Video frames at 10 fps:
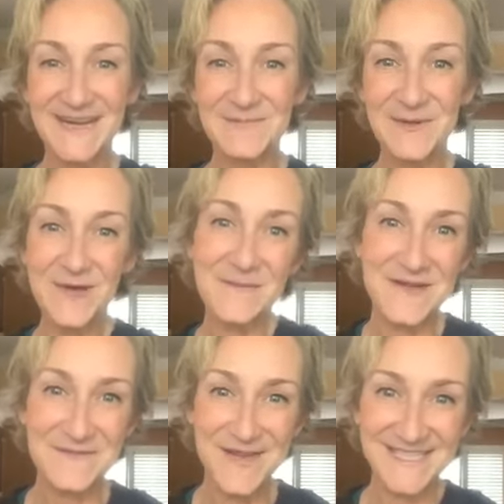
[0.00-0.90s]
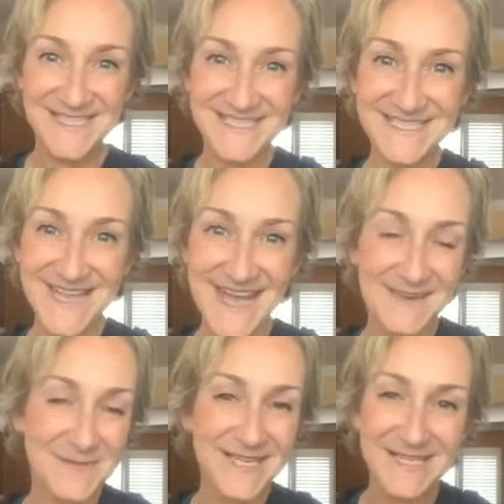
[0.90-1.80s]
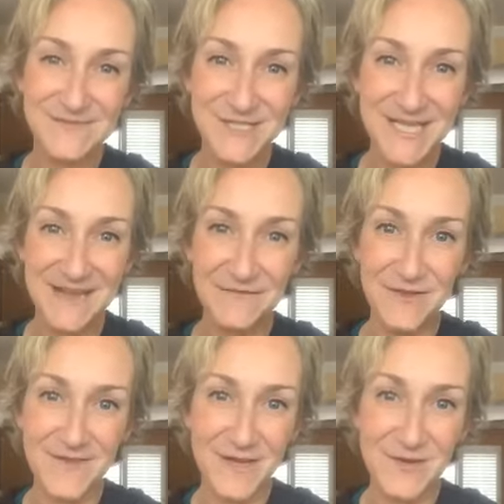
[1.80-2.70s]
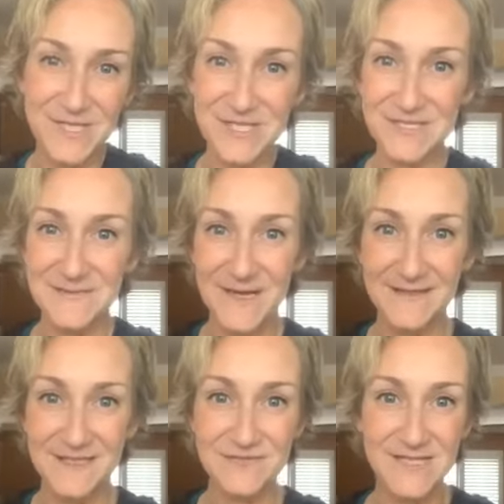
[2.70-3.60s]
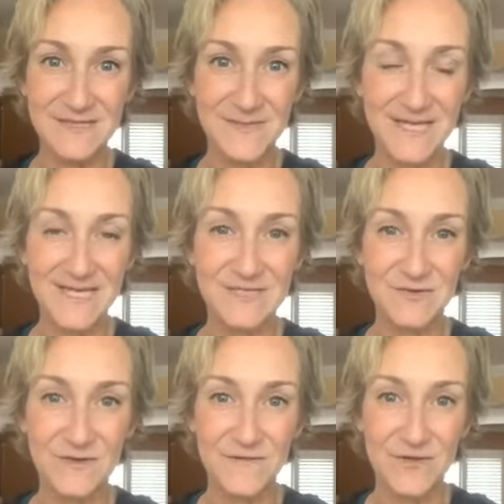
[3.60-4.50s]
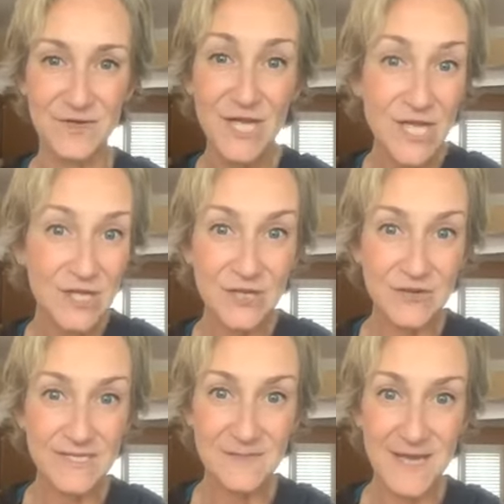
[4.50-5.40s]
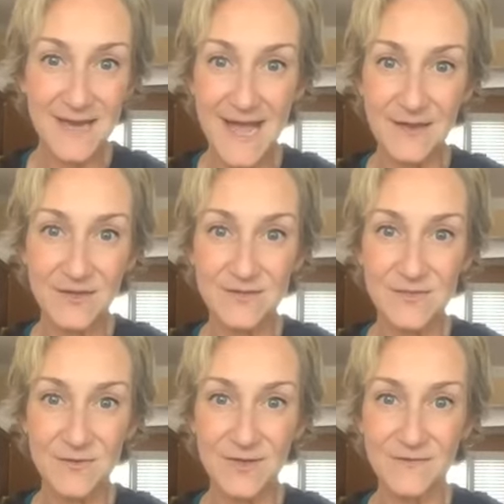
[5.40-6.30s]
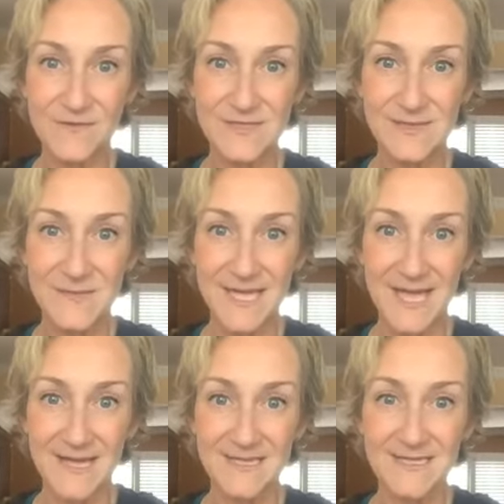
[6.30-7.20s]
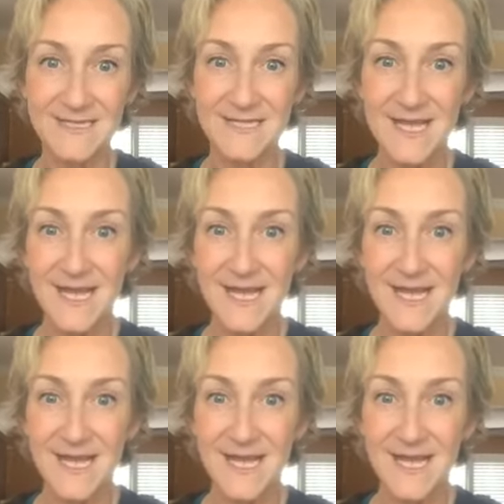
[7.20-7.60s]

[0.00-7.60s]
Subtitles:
Be well, my friends, and please reach out if you have any questions about these recipes, or if you're curious about how to use an oil for something else.